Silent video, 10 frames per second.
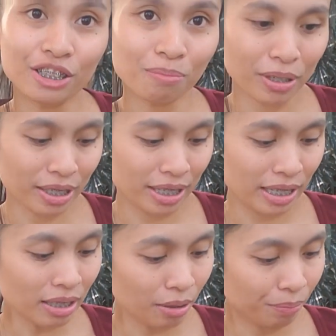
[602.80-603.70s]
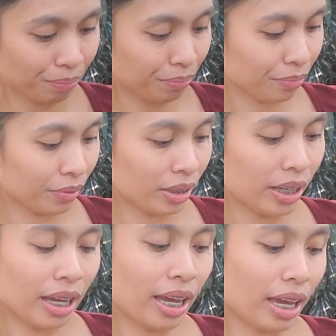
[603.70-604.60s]
Brazil,
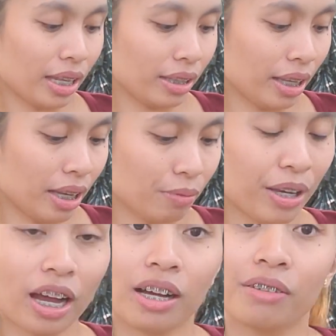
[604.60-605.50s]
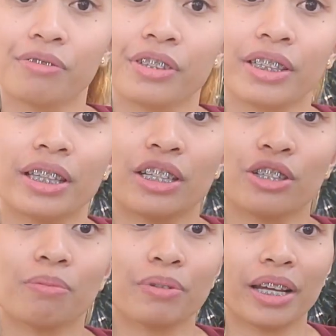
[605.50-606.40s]
And then we have
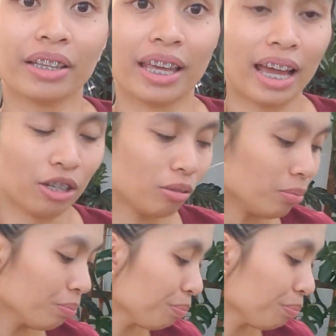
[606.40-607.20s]
Philodendron brandiano.